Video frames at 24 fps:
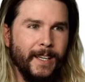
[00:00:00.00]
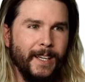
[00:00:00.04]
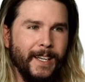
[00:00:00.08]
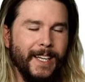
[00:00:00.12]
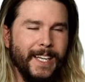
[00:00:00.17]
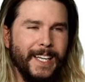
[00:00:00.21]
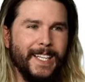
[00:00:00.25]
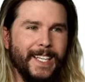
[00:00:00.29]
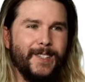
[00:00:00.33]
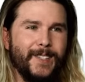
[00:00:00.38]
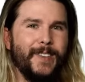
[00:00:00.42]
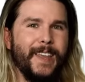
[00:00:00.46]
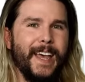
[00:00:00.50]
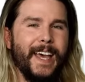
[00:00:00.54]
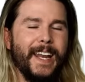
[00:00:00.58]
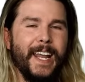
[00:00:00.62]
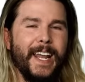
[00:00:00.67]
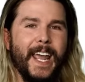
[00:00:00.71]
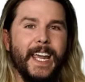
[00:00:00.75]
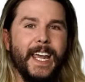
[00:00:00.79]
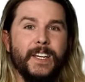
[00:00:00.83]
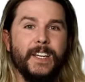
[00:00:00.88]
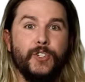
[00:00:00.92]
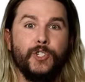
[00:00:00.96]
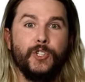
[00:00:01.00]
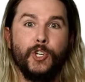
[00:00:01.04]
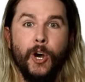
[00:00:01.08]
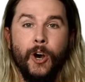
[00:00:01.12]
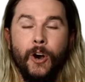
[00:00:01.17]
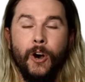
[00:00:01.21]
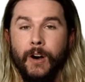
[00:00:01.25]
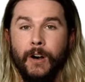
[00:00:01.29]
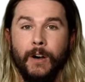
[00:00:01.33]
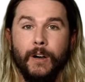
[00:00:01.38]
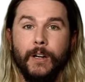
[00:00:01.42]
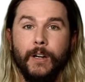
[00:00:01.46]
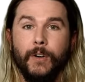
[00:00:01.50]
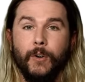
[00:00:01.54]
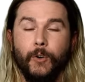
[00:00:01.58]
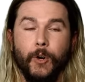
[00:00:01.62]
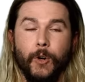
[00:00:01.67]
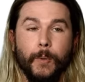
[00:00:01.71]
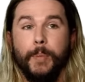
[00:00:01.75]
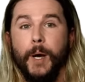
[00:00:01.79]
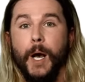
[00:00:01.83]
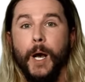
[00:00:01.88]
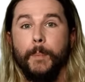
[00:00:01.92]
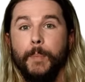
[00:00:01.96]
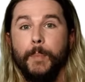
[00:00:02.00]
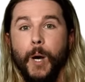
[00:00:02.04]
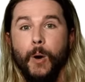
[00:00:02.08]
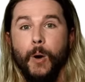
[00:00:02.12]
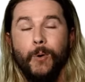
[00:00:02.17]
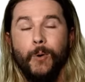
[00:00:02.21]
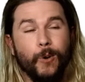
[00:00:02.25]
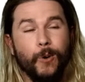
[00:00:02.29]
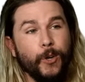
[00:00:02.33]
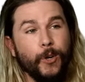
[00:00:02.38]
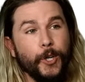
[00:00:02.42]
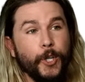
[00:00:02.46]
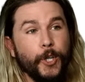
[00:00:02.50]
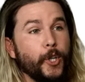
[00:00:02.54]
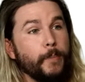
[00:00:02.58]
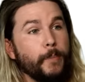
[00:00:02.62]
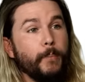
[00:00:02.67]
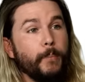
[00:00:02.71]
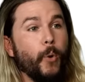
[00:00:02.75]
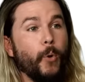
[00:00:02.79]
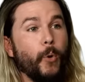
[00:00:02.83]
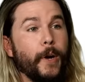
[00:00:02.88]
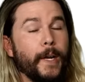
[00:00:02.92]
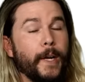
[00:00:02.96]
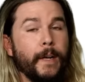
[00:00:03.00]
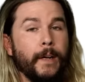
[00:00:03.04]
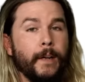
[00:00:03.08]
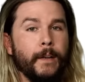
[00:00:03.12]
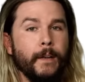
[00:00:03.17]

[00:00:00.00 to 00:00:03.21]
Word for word: is that a dog or a puppo or a good boy